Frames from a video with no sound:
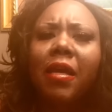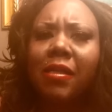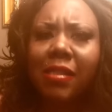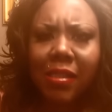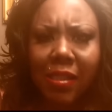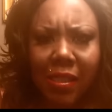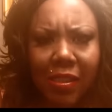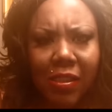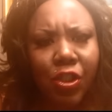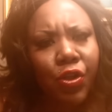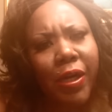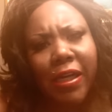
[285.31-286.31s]

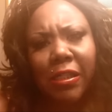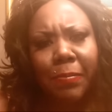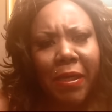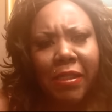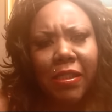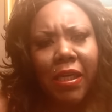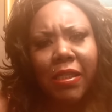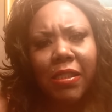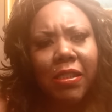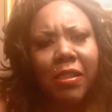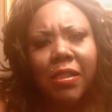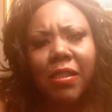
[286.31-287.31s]
exceeded your
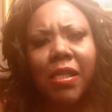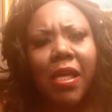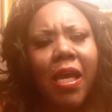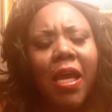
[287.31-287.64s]
expectations,